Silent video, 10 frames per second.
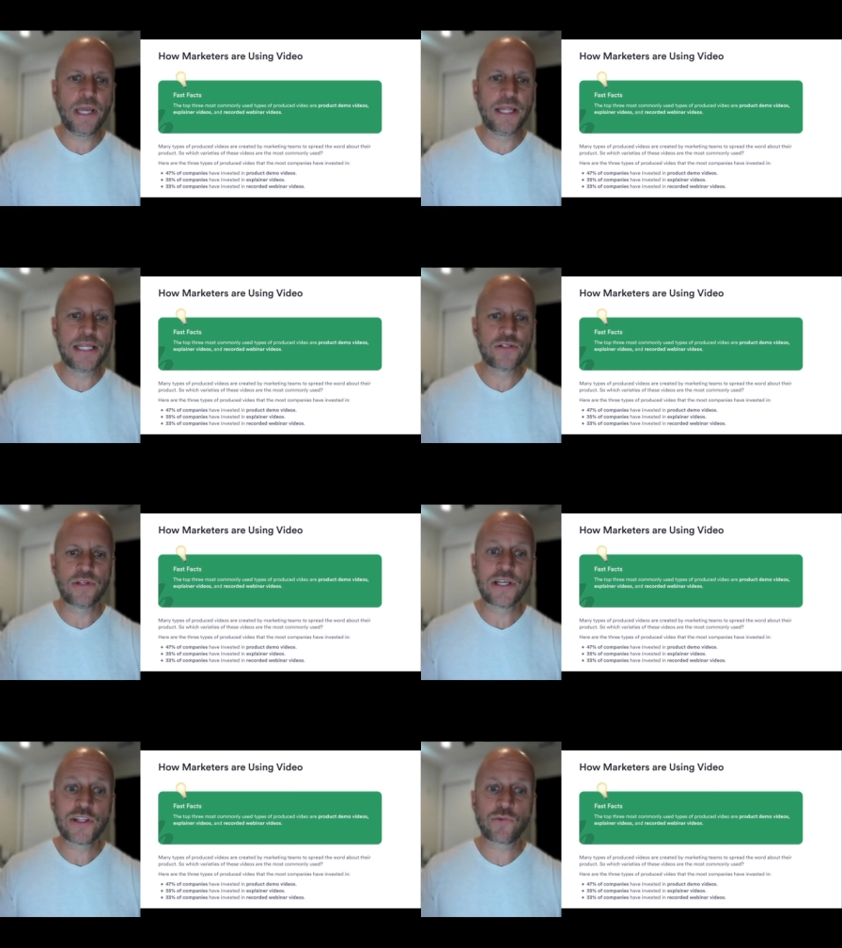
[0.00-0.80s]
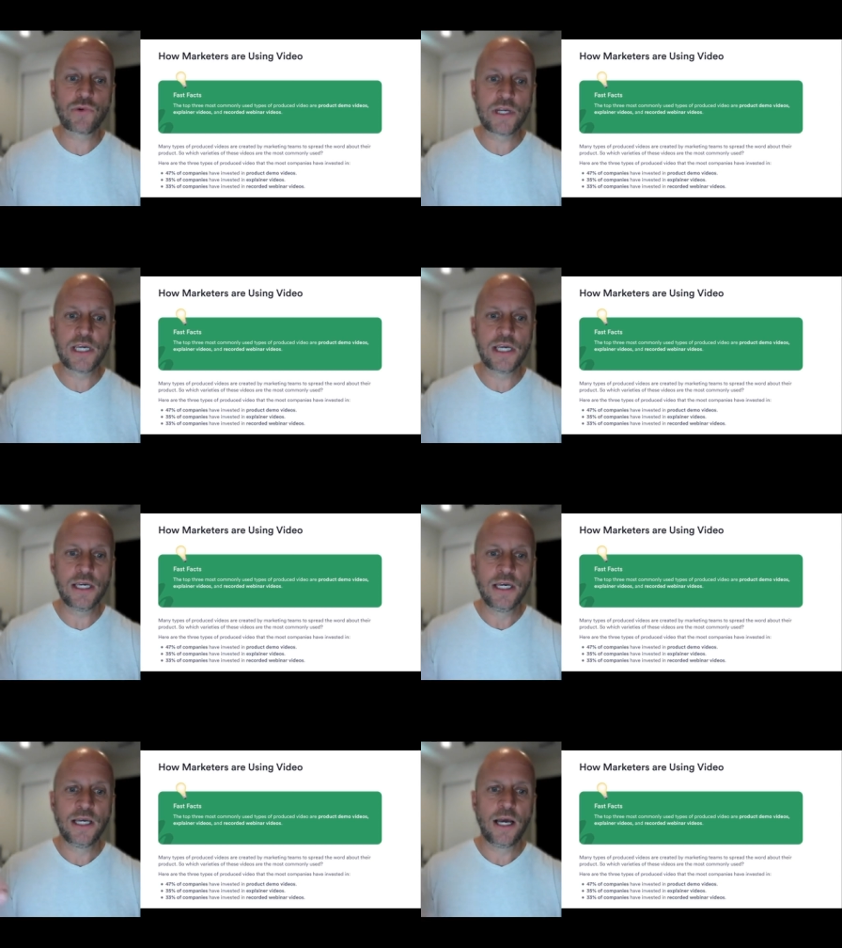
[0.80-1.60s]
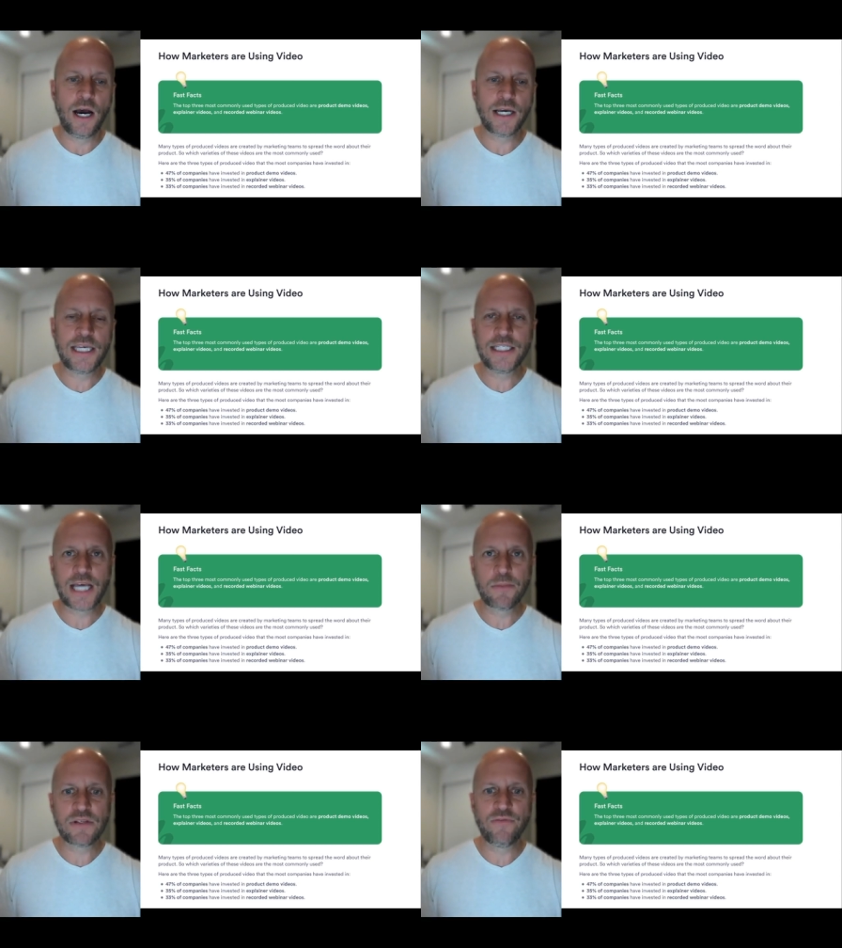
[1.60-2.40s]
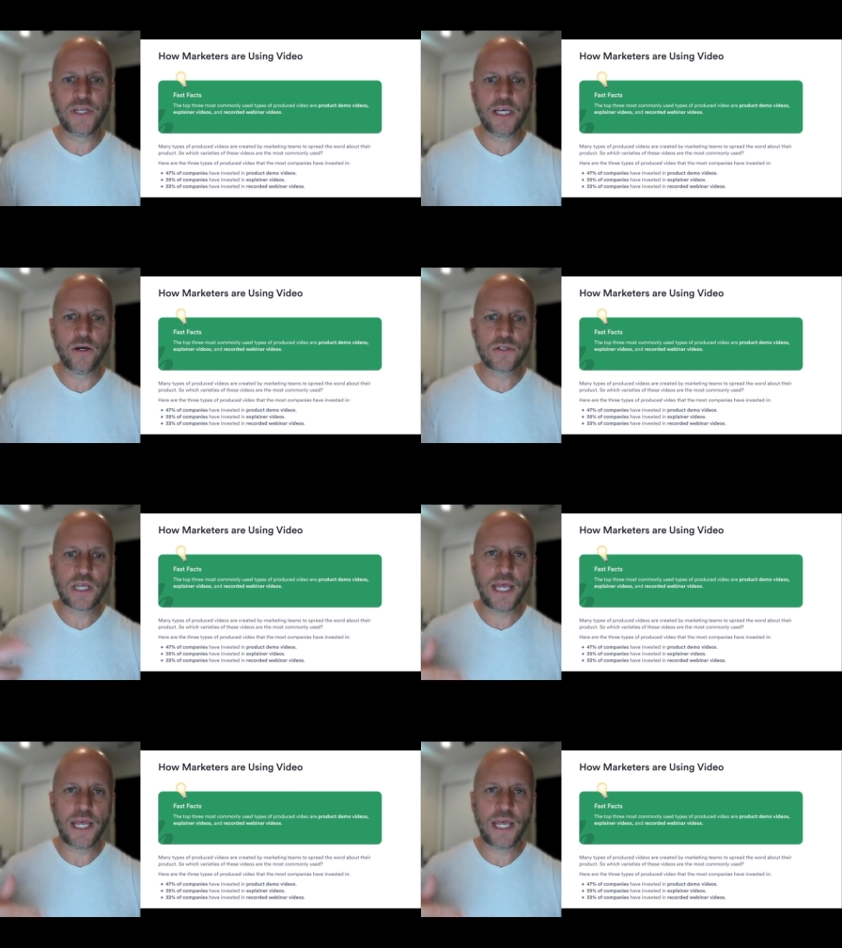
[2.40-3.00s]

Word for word: and these are the three uh, key types of videos.